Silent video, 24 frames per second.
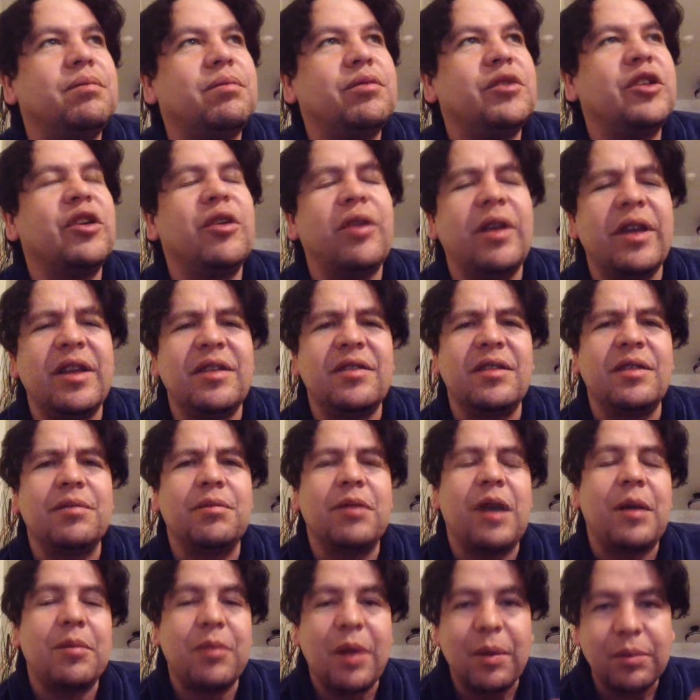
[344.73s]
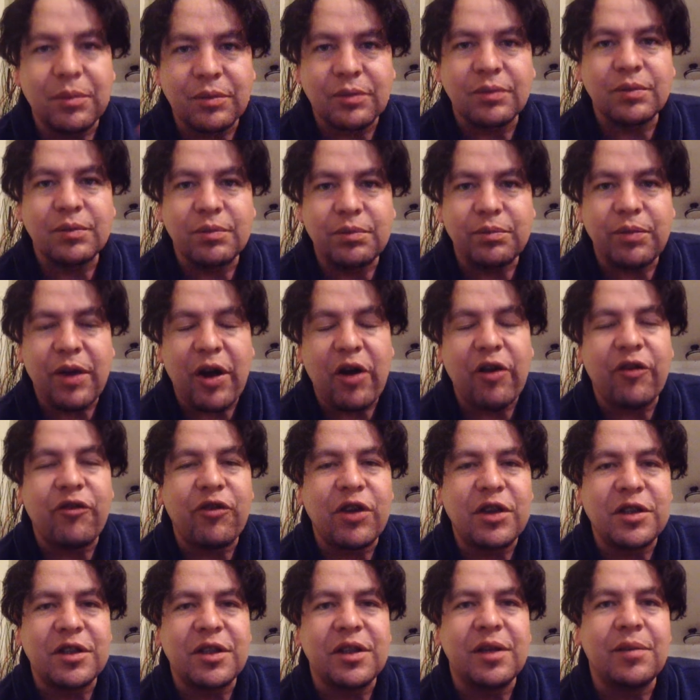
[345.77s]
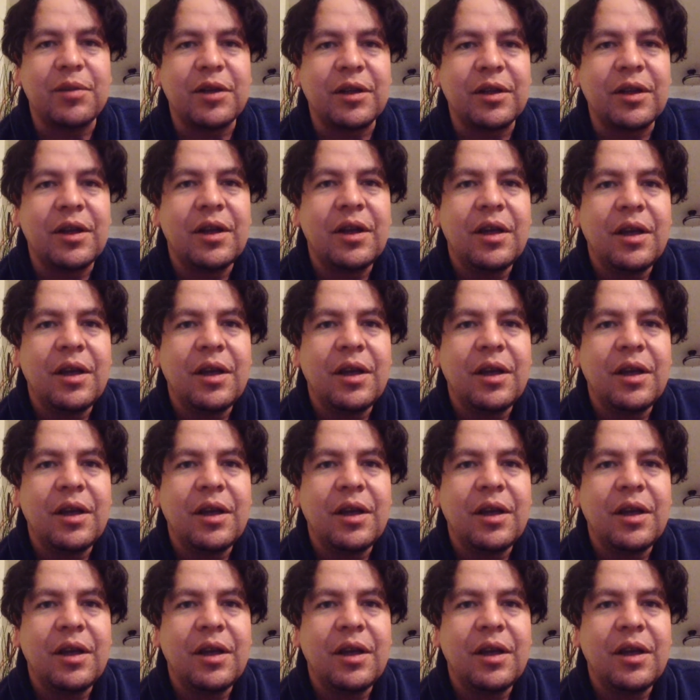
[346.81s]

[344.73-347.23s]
generally he says, I'm paraphrasing here, but